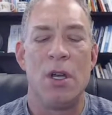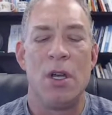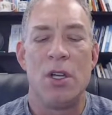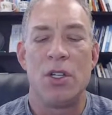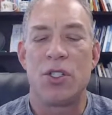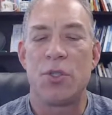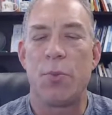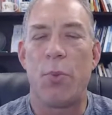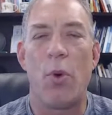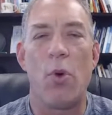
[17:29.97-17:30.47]

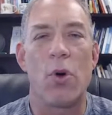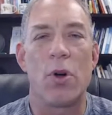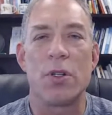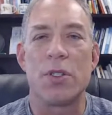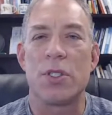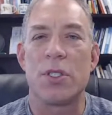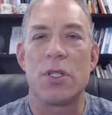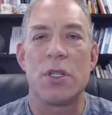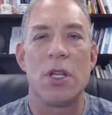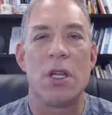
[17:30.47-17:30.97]

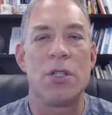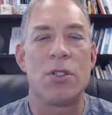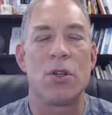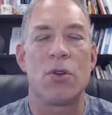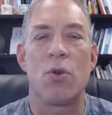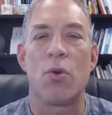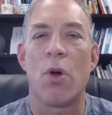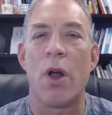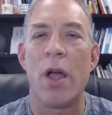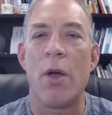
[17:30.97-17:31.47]
Sports is a
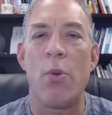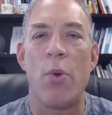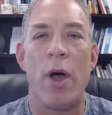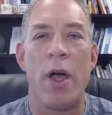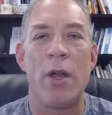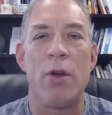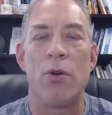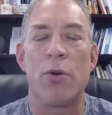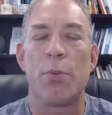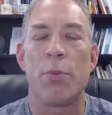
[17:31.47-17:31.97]
great
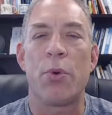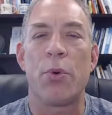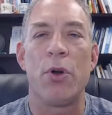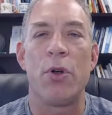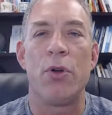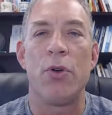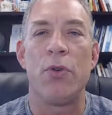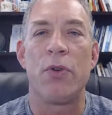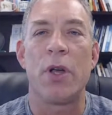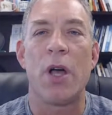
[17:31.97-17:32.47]
way to
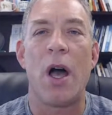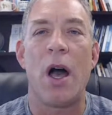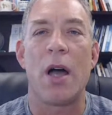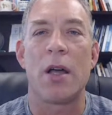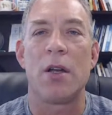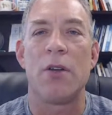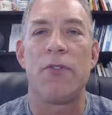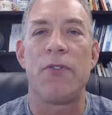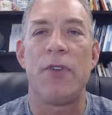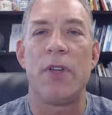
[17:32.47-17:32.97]
improve
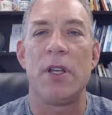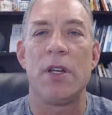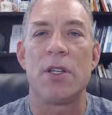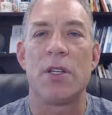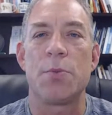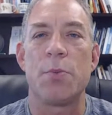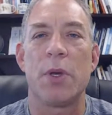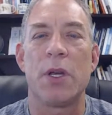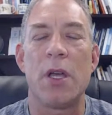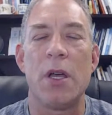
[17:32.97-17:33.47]
cognitive fitness
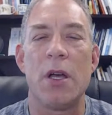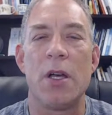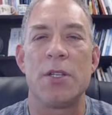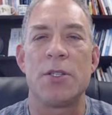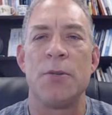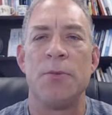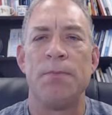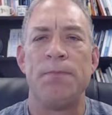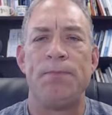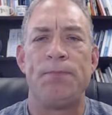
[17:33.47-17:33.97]

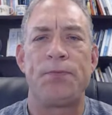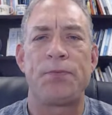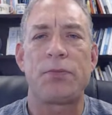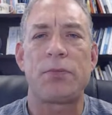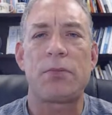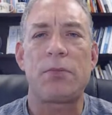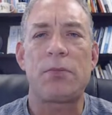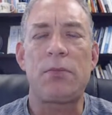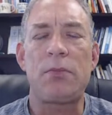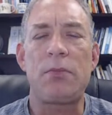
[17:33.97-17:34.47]
because
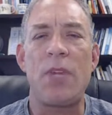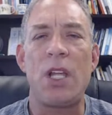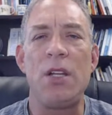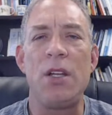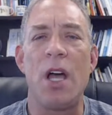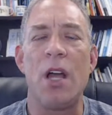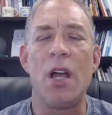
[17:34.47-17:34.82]
not